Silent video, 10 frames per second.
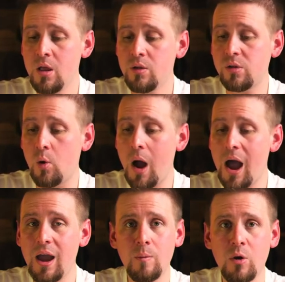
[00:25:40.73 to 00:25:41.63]
So
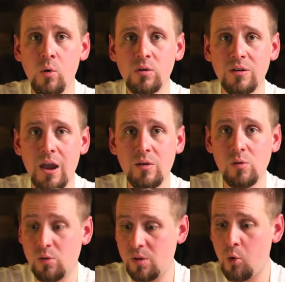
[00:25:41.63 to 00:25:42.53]
I am going to take
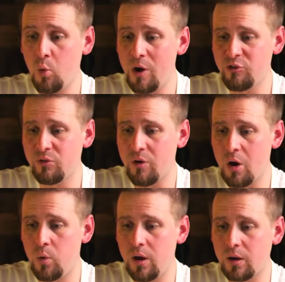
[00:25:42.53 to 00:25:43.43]
some questions
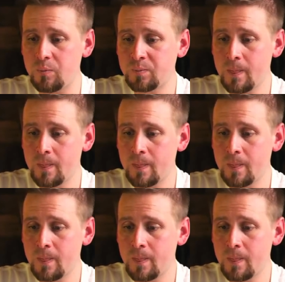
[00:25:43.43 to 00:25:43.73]
right quick.